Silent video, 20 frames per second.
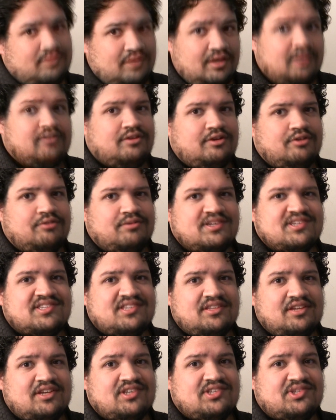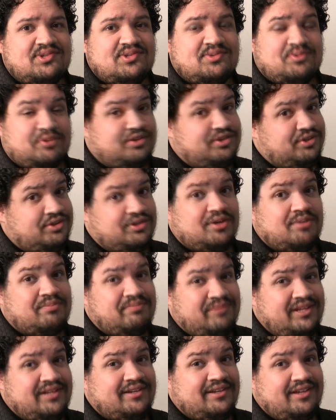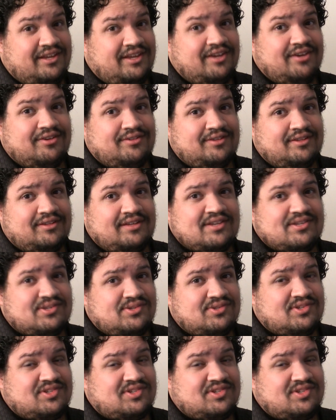Then there was the Nexus, where you completely killed the Nexus